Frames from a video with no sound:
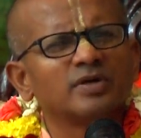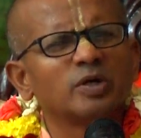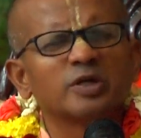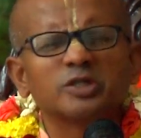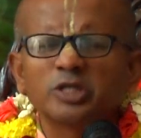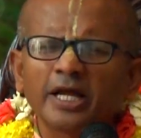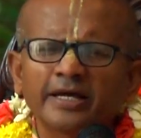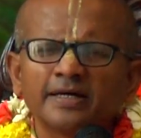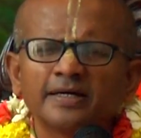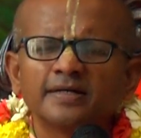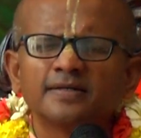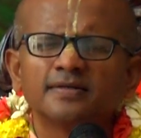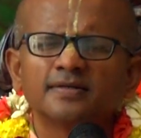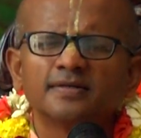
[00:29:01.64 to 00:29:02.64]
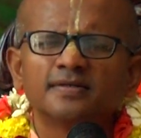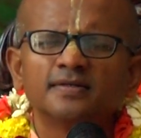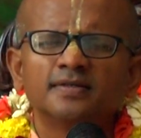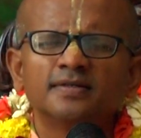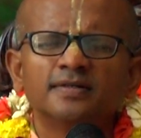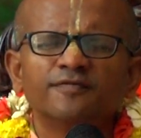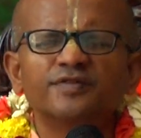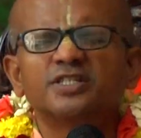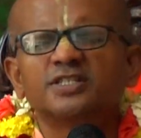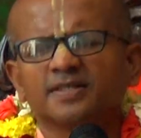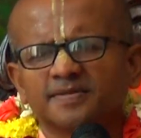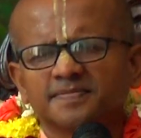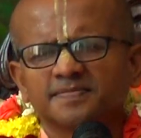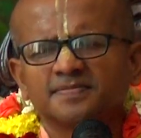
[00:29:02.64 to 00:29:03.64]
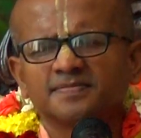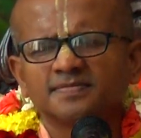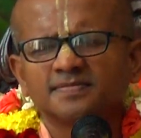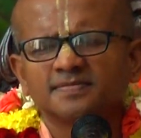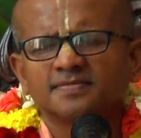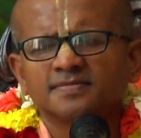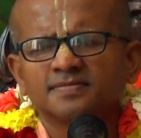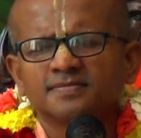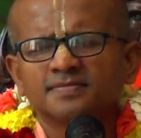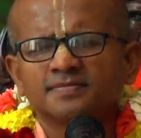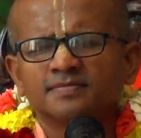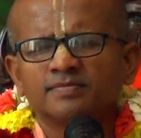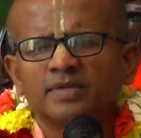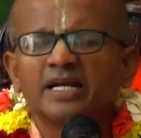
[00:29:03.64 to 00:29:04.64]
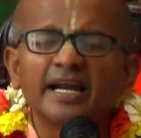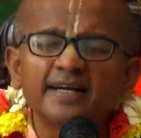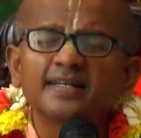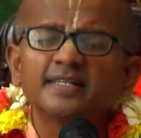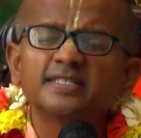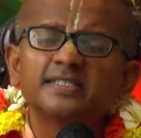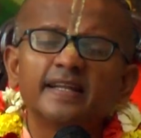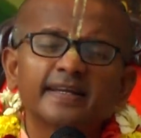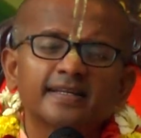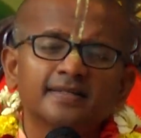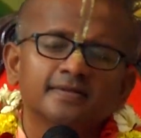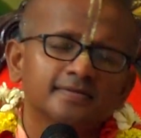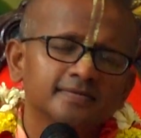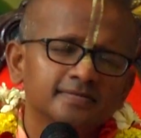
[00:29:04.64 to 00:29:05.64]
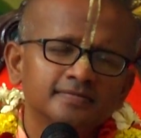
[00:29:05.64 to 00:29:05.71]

looks like a visha, but later is nectar.